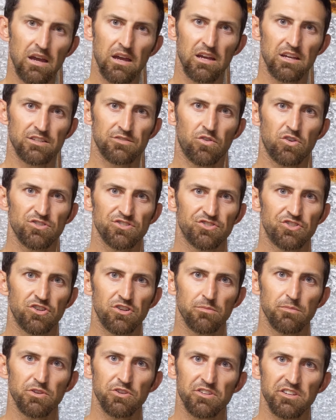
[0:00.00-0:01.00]
As far as
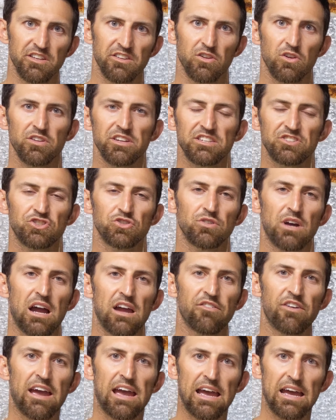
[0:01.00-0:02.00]
durability, the only issue
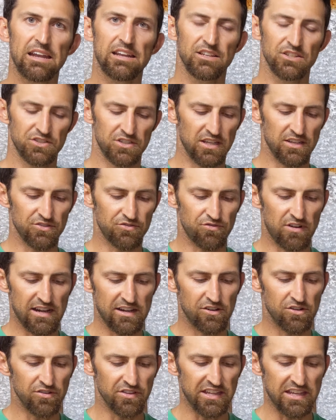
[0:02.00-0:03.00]
I've had is right
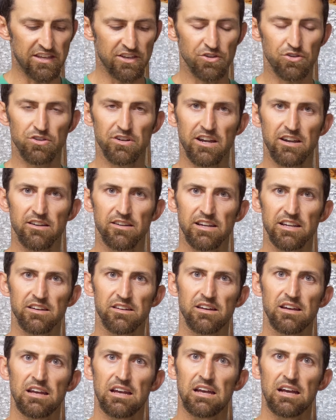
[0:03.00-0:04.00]
here on the heel
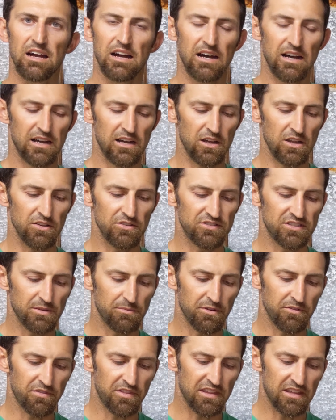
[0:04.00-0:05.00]
area.
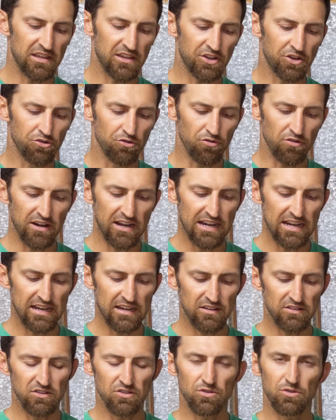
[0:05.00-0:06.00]
Some of the
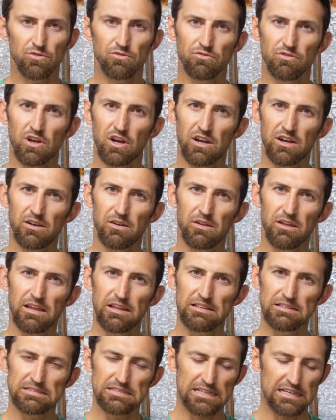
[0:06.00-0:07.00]
gray little
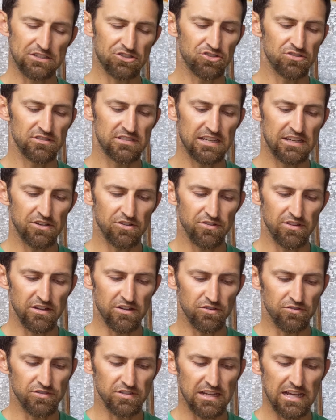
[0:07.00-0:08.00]
sections here that
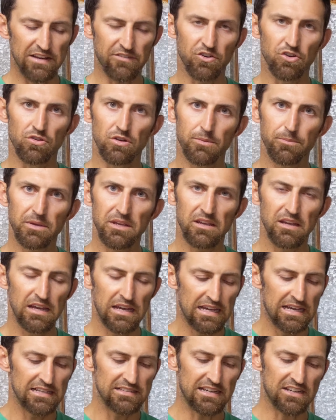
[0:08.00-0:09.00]
is kind of grippy
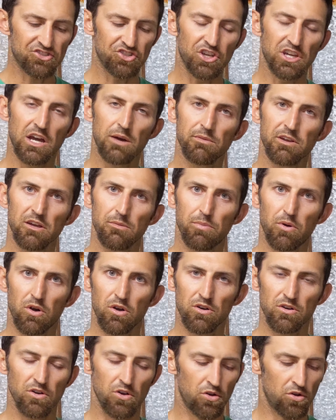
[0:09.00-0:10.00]
is actually coming
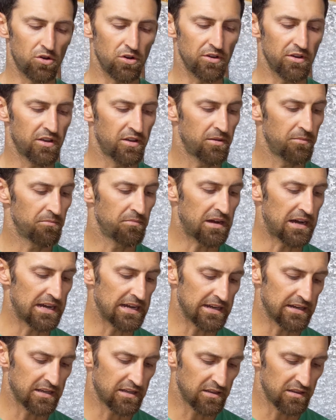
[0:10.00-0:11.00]
apart on
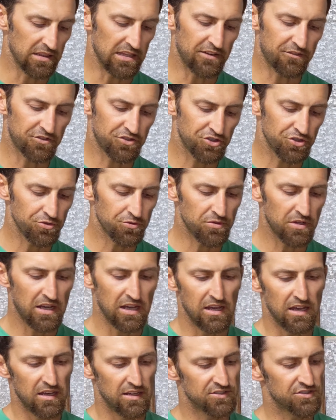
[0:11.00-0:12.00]
my left shoe.
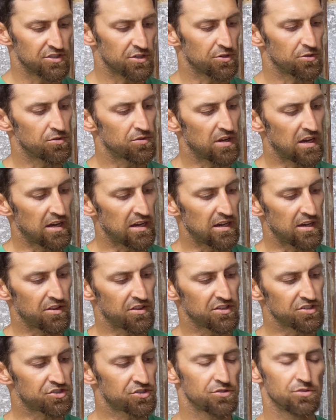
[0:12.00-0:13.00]
So
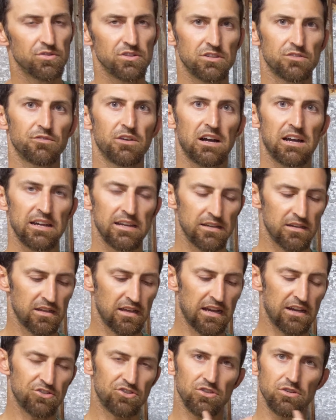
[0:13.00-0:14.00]
this shoe is fine.
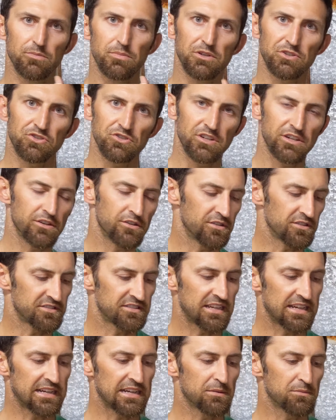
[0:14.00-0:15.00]
I'll show a picture here in a
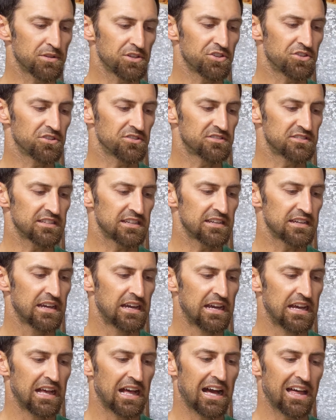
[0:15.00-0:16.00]
second, but you can see,
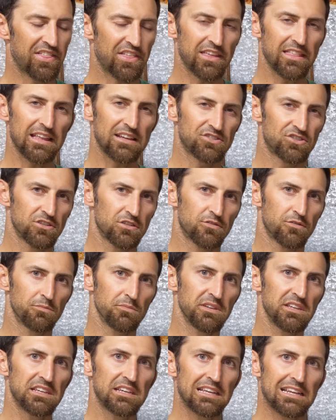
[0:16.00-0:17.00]
I think that's just from
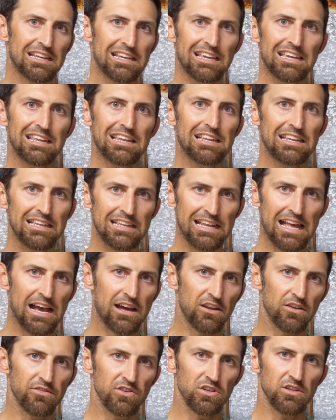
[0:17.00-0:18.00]
me getting in and
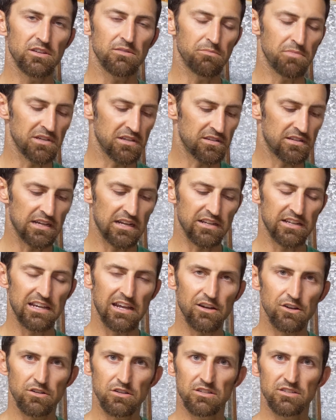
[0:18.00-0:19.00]
out of it and being kind of
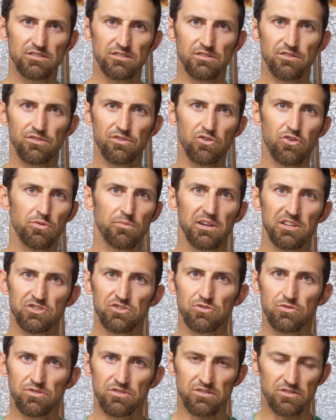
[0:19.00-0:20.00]
careless and throwing my
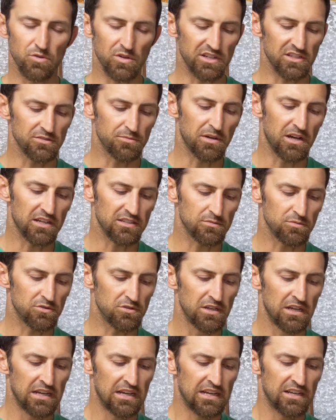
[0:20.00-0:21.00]
shoe in as quick as
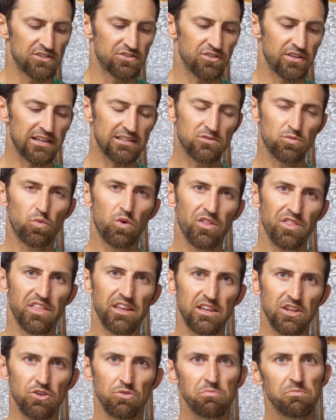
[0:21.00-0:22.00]
possible. So that's one
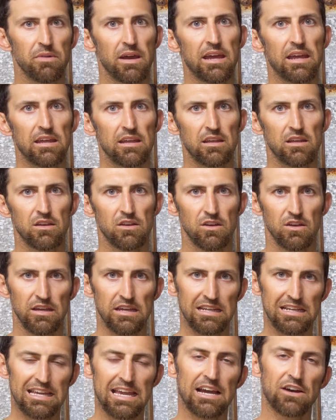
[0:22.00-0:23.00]
thing you may
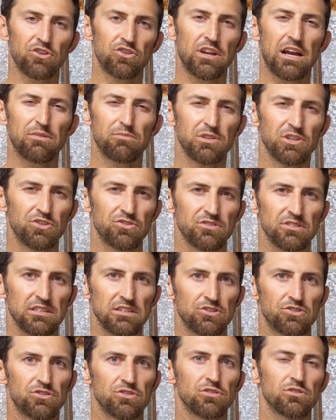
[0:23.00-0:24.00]
encounter. I've been using
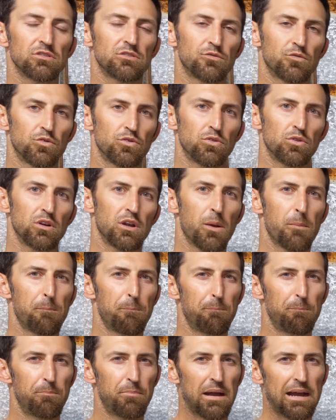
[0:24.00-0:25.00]
these shoes for
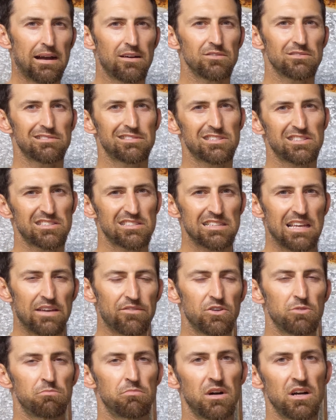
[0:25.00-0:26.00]
about
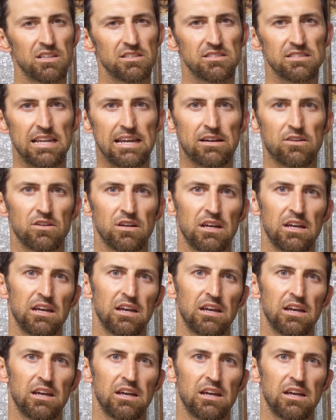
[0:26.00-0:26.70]
7 months now.